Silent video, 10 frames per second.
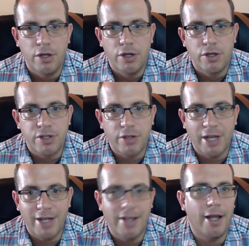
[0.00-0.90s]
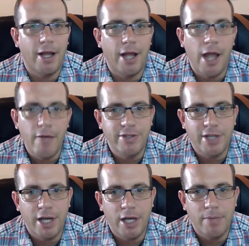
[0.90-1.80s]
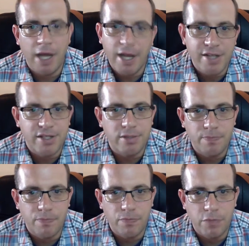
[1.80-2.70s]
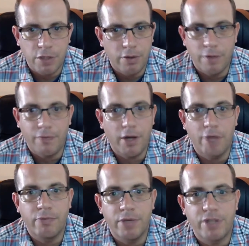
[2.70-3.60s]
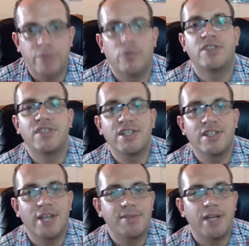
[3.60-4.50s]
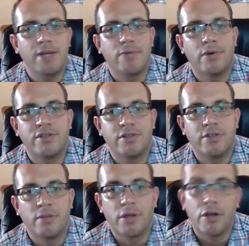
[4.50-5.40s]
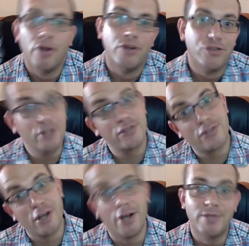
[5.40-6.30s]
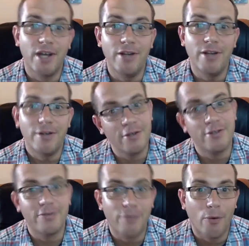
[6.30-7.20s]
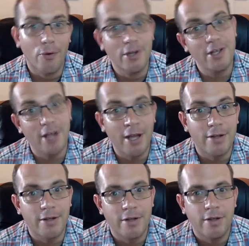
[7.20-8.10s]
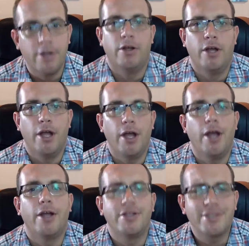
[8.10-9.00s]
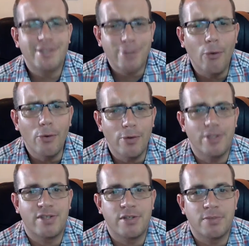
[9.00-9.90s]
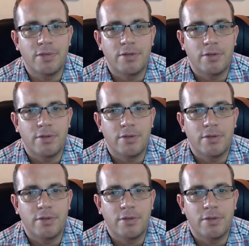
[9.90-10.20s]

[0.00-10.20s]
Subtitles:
so that every time I asked them, in the following weeks, what 6 times 8 was, they'd be like, 6 times 8 is 48. It's totally stupid,